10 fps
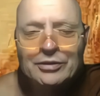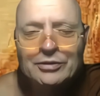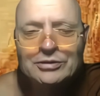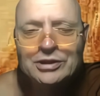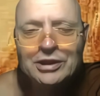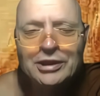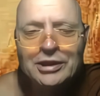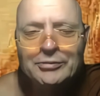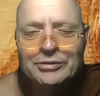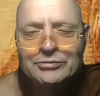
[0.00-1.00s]
long
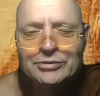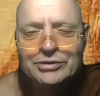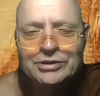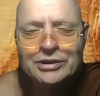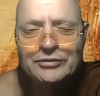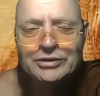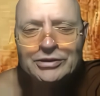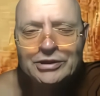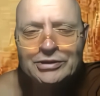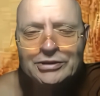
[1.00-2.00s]
time and receiving
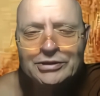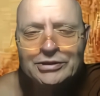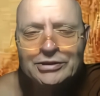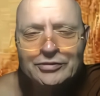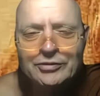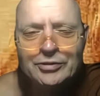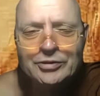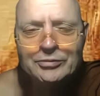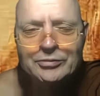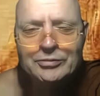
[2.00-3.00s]
teachings
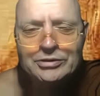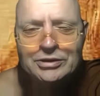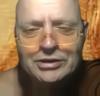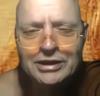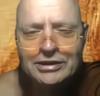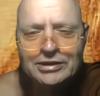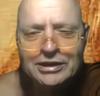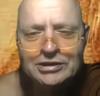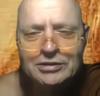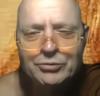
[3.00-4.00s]
from them. It's, that,
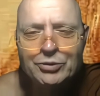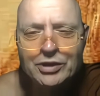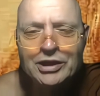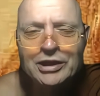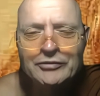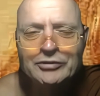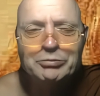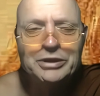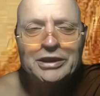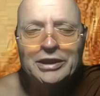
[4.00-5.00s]
that's a more kind of
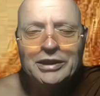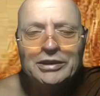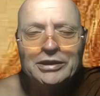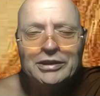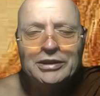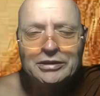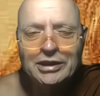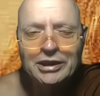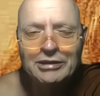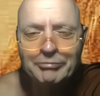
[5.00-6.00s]
immediate
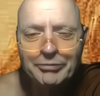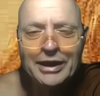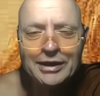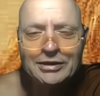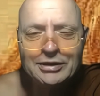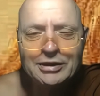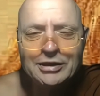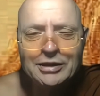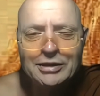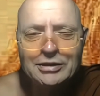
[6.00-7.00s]
impact
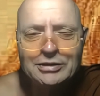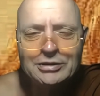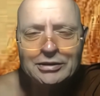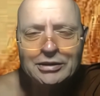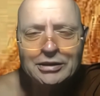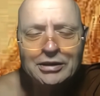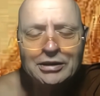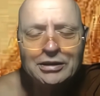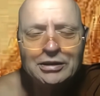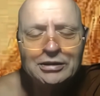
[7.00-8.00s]
thing.
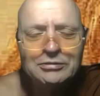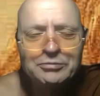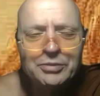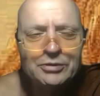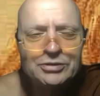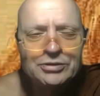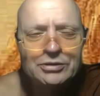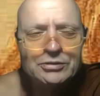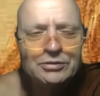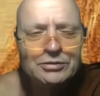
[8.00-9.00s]
But
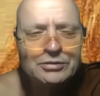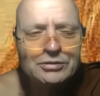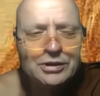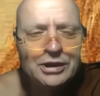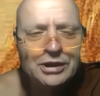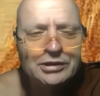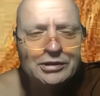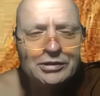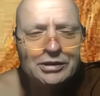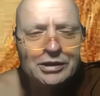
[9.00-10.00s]
also in
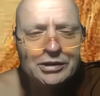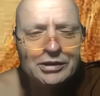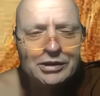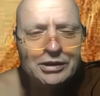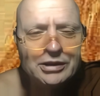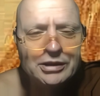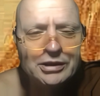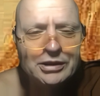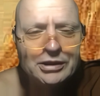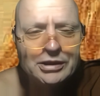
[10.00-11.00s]
the,
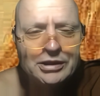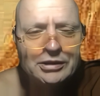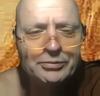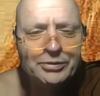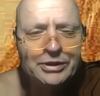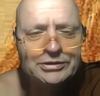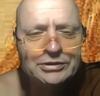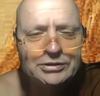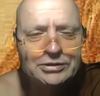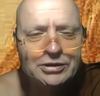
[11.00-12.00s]
in the
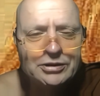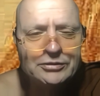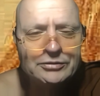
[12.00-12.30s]
presence of